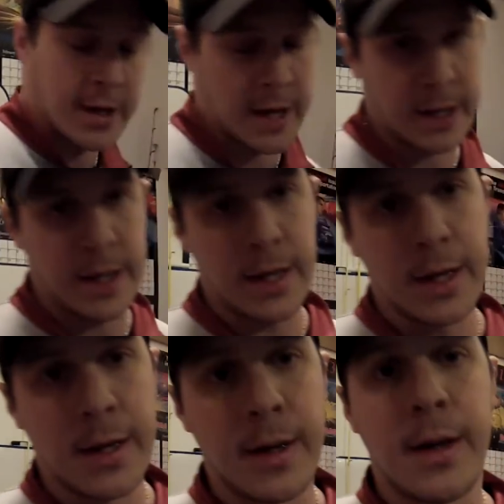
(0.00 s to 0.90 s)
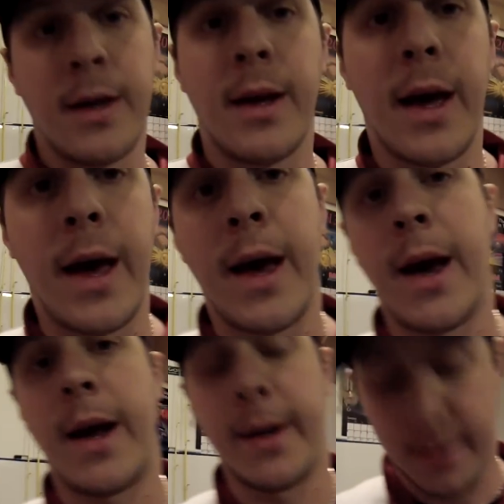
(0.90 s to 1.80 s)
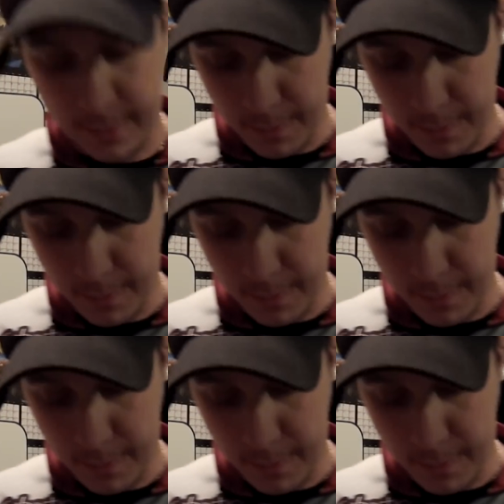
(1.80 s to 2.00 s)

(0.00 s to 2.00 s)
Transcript: technique. And